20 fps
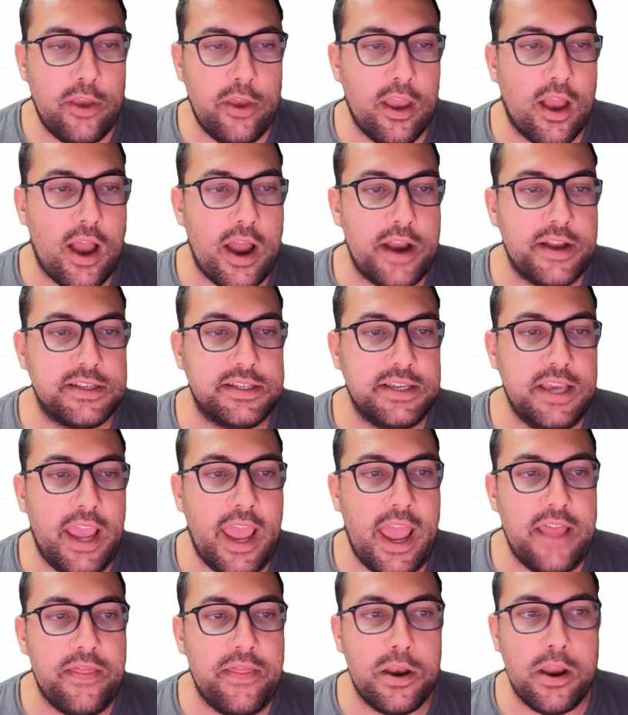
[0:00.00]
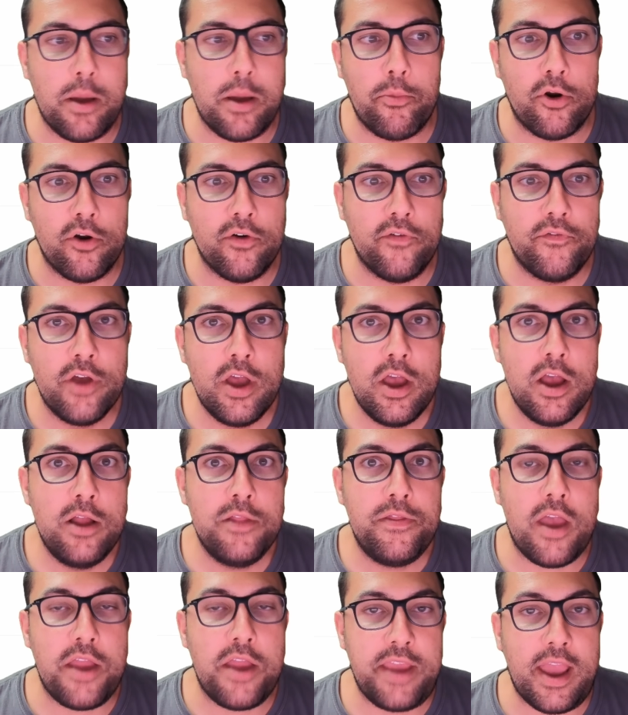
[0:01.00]
you can kind of see, hey, the number of
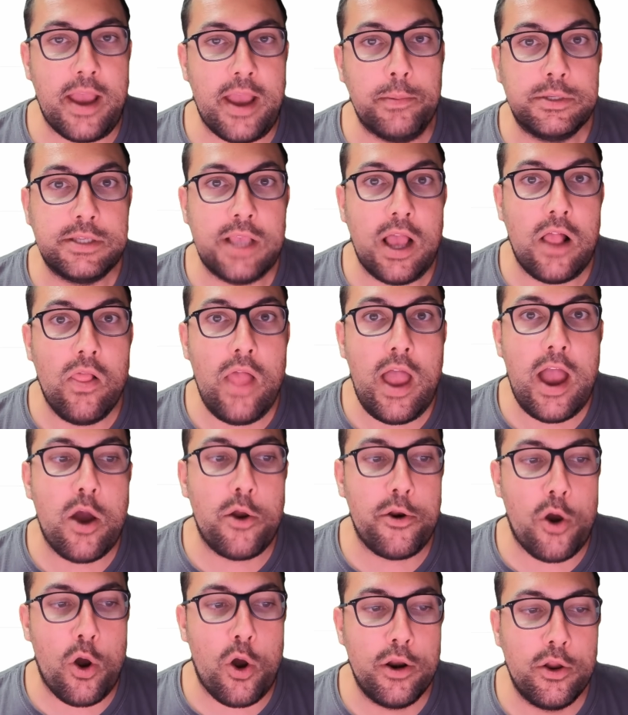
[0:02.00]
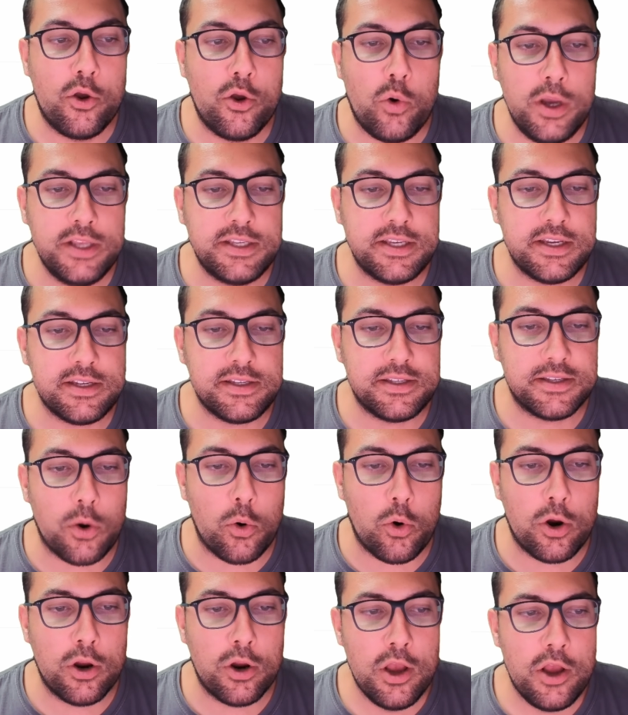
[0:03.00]
attempts allowed on quizzes?
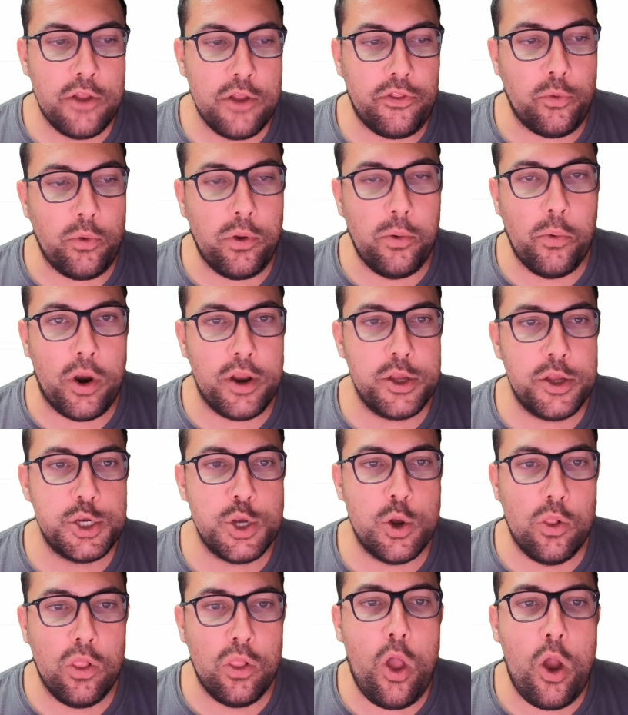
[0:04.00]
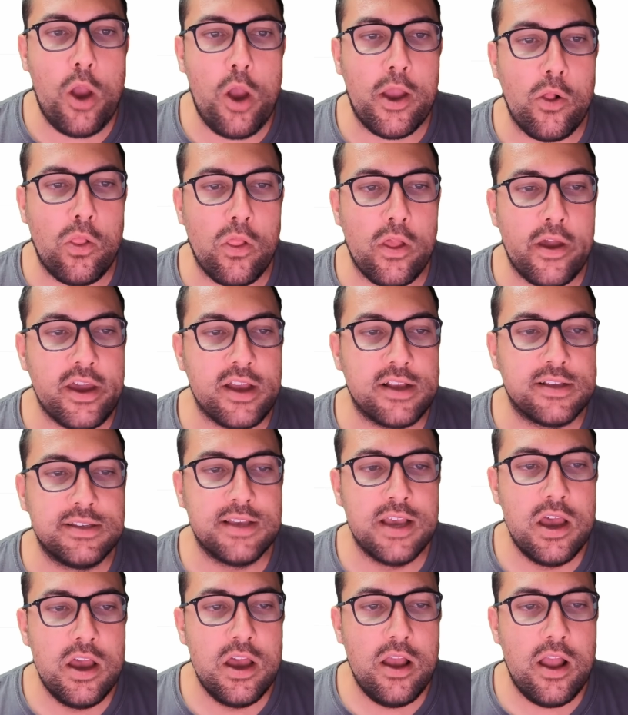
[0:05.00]
Or do we want to show logout links?